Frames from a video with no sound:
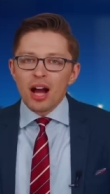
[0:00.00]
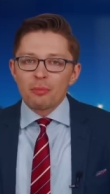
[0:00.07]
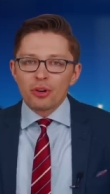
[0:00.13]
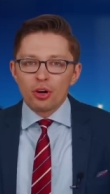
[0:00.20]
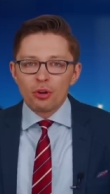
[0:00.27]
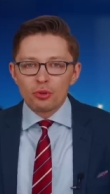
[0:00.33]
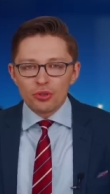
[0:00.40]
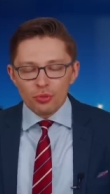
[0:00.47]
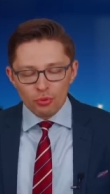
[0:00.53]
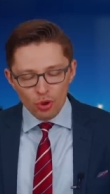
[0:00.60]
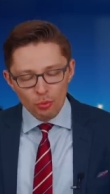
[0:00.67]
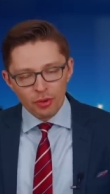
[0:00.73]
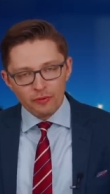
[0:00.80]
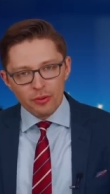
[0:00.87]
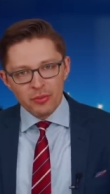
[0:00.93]
I'm your host,
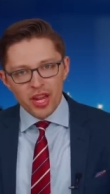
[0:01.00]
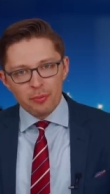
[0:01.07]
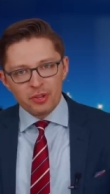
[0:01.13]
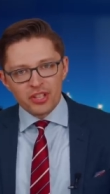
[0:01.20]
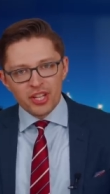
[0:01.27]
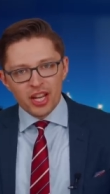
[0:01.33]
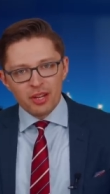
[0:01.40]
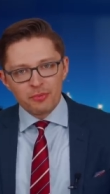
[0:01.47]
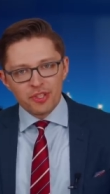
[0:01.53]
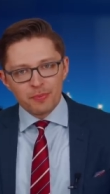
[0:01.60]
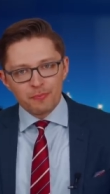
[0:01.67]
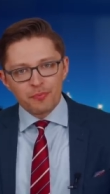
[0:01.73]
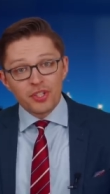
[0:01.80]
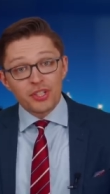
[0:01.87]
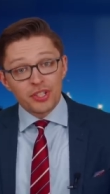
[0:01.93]
Roman from The Epoch Times.
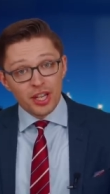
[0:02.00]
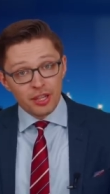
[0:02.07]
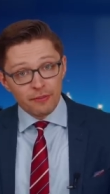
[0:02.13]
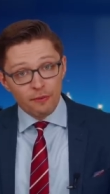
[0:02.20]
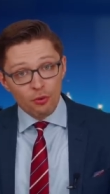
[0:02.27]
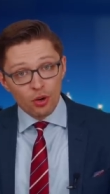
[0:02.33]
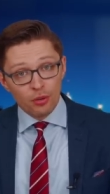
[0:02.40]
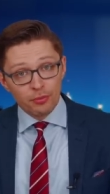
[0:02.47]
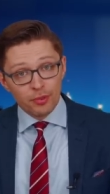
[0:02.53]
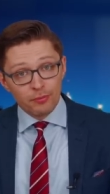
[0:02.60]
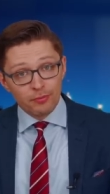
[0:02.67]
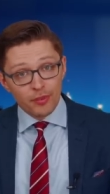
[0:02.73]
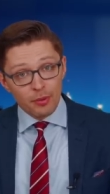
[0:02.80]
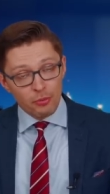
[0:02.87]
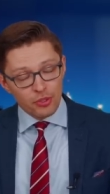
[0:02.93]
Stay informed,
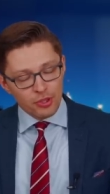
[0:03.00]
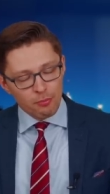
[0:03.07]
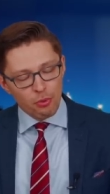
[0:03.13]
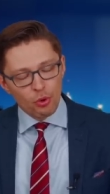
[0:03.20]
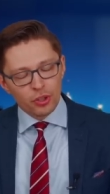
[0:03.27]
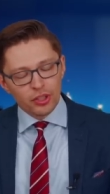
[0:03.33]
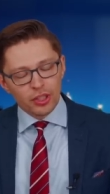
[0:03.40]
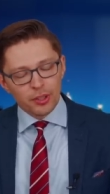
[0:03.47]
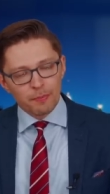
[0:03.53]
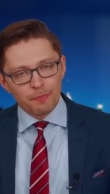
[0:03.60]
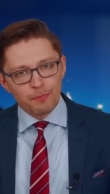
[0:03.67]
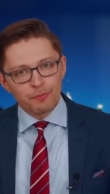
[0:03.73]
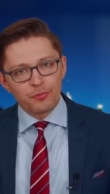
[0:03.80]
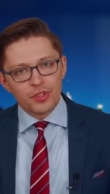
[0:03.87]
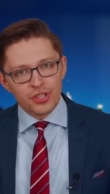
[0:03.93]
and most importantly,
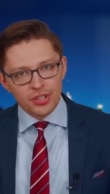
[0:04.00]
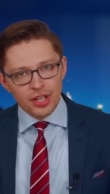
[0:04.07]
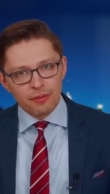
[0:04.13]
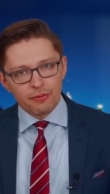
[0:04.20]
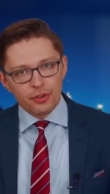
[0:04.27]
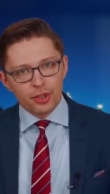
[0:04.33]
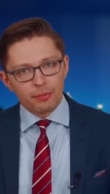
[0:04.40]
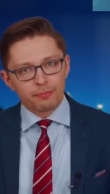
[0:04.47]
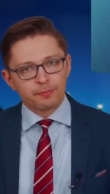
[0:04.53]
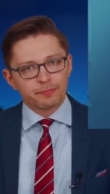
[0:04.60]
stay free.